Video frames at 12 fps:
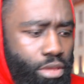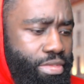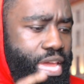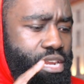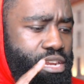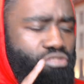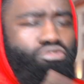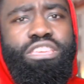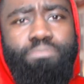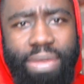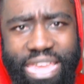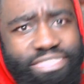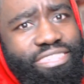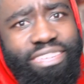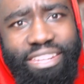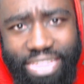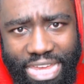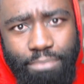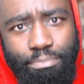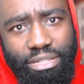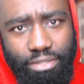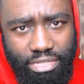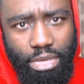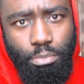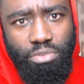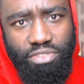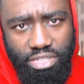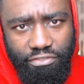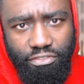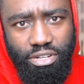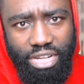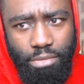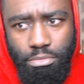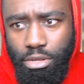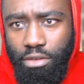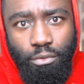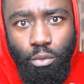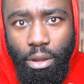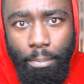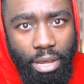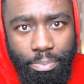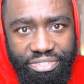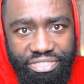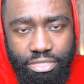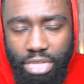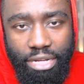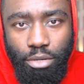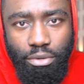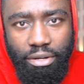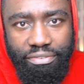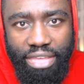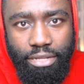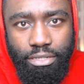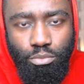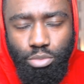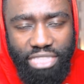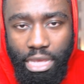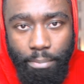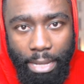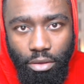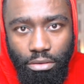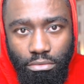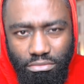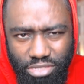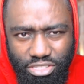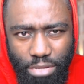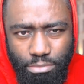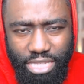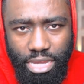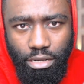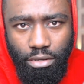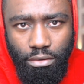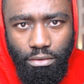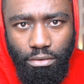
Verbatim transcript: Then remakes it again, but this time with a different name. For what purposes? I don't understand. What's that about? You see what I'm saying?